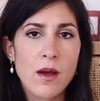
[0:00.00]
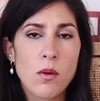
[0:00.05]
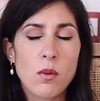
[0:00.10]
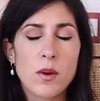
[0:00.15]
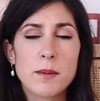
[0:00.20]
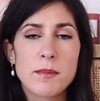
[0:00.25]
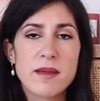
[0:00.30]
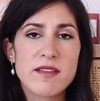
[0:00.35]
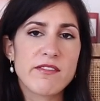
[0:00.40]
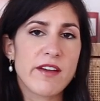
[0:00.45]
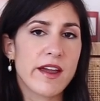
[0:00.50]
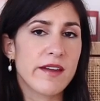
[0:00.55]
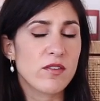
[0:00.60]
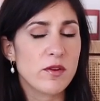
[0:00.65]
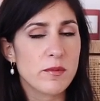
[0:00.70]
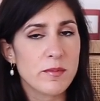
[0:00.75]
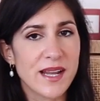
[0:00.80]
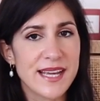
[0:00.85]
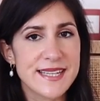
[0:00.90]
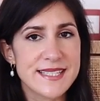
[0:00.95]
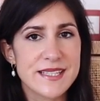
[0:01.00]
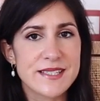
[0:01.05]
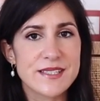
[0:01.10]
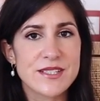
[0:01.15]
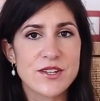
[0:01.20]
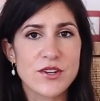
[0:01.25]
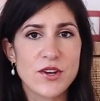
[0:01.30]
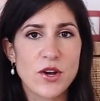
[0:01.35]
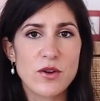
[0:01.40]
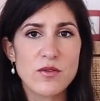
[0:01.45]
One of my favorite places
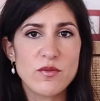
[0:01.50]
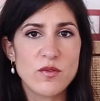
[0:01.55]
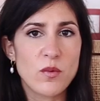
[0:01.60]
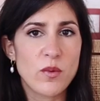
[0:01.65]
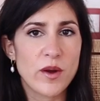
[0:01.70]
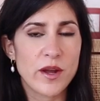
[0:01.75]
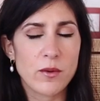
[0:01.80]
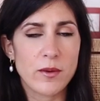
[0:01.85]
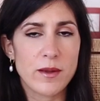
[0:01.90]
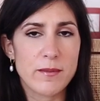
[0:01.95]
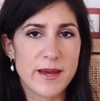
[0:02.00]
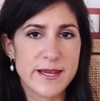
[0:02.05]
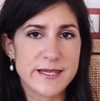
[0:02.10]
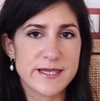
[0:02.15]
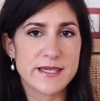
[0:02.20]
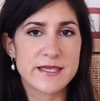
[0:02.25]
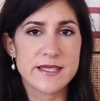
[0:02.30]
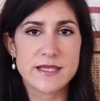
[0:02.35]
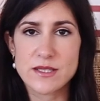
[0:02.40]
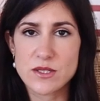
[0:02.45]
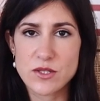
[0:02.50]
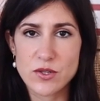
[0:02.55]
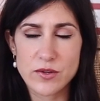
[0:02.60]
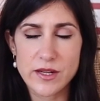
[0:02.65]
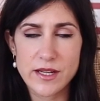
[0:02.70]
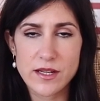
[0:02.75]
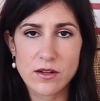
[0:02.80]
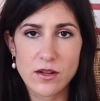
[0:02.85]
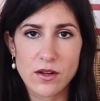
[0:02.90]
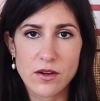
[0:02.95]
to go for workwear basics is
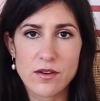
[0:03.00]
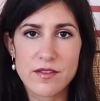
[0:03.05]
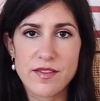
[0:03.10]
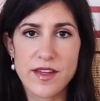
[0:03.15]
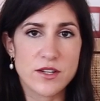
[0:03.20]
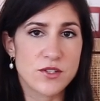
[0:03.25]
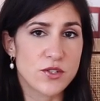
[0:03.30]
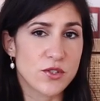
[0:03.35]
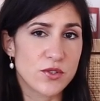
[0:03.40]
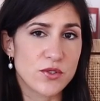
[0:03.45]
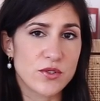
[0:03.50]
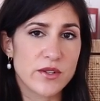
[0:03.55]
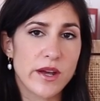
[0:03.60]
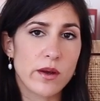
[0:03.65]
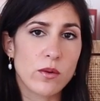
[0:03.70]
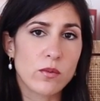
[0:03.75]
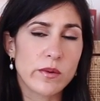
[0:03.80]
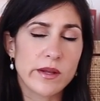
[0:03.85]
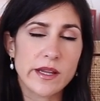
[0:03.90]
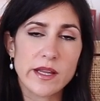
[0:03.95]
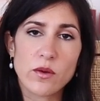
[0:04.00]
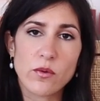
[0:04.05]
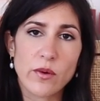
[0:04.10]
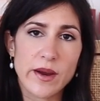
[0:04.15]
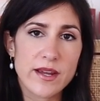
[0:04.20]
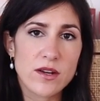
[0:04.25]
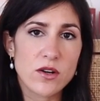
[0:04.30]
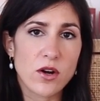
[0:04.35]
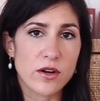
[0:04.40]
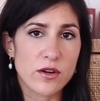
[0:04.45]
Uniqlo Uniqlo, they do a really
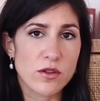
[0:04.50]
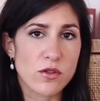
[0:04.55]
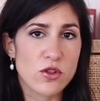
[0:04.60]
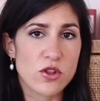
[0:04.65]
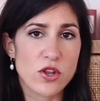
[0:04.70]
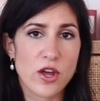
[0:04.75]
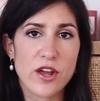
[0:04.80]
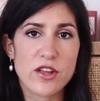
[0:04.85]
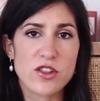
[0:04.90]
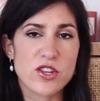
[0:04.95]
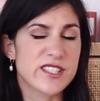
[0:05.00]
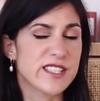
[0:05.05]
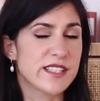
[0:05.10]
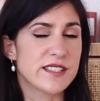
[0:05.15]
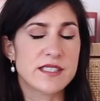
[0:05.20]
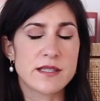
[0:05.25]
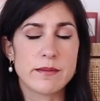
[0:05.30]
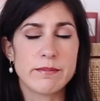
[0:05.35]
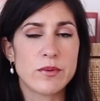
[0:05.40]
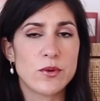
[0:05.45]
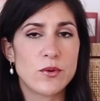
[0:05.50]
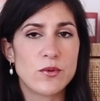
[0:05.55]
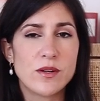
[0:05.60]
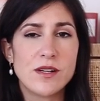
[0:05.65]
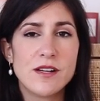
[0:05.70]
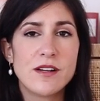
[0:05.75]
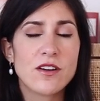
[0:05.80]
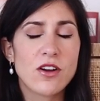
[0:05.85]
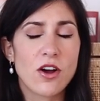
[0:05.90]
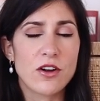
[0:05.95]
great cotton shirt, just a simple
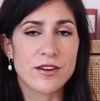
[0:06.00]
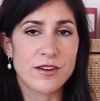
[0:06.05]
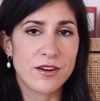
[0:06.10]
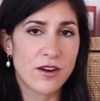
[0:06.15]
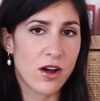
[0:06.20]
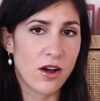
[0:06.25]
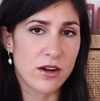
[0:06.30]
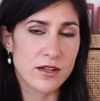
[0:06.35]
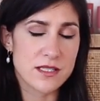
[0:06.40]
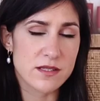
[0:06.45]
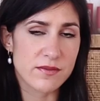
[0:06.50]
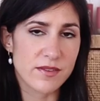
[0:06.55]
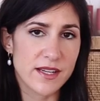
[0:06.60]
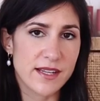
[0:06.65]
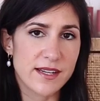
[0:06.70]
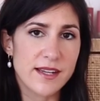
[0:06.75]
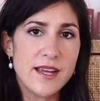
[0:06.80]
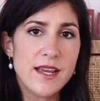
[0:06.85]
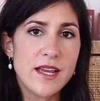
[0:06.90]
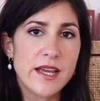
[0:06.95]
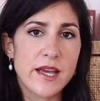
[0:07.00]
cotton Oxford.